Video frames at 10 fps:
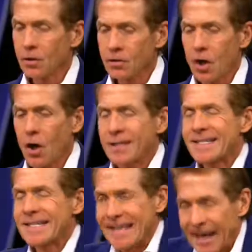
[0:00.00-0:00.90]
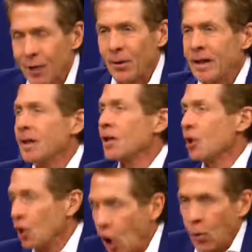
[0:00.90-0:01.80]
Eagles are scary
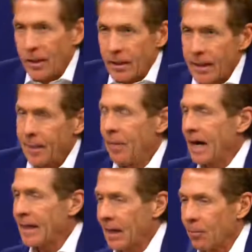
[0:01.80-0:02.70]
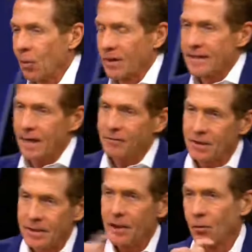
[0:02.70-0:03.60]
loaded. My Cowboys have
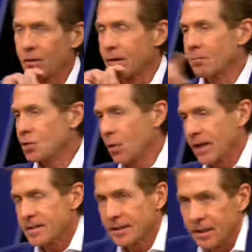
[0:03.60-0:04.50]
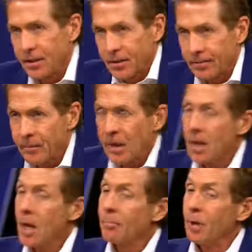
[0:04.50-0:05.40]
to deal with them twice a year,
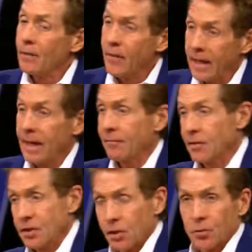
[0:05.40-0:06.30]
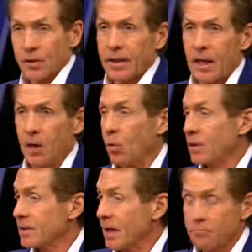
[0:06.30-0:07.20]
but they have to deal with the
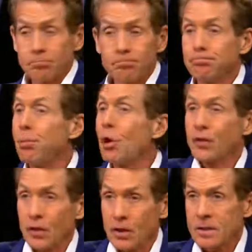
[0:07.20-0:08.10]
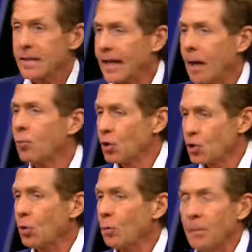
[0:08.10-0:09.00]
Cowboys. And I book this. The
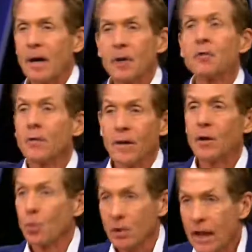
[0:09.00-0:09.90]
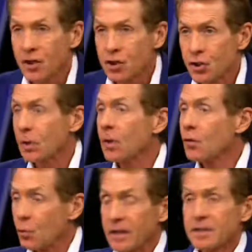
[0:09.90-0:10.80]
Cowboys will be better than they were last year.
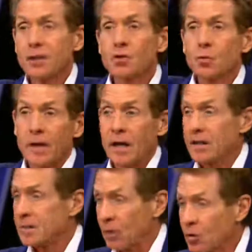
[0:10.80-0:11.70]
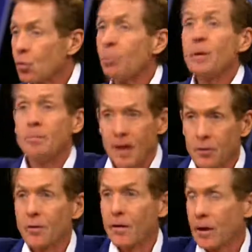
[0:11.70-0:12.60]
The Redskins with Alex Smith will be
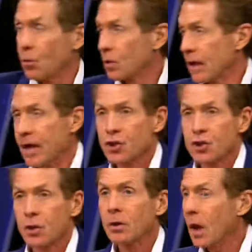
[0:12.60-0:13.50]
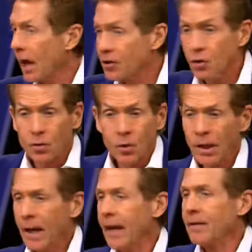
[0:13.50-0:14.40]
better than they were last year. I do.
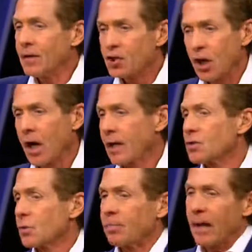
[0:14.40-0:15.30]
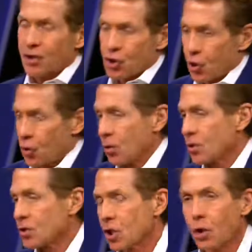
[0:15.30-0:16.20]
And the Giants with Pat
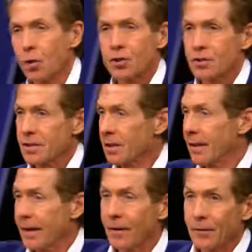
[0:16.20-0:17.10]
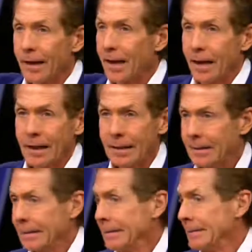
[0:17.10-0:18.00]
Shurmur as coach instead of that other guy,
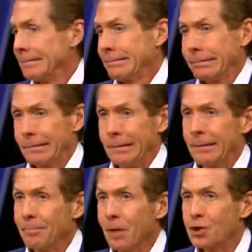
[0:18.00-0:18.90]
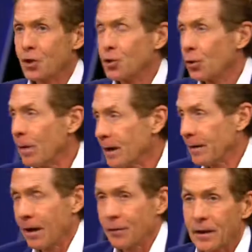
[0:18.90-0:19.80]
much ado
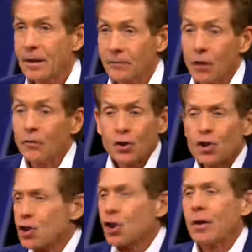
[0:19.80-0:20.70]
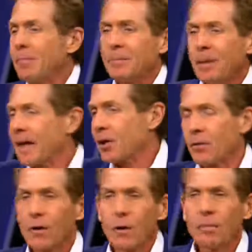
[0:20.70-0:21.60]
about nothing. They're just going to be
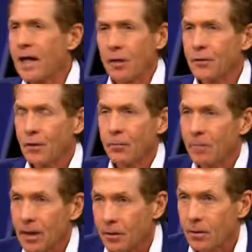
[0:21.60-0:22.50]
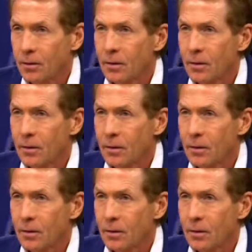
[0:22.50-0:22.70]
better. They'll be healthier and better.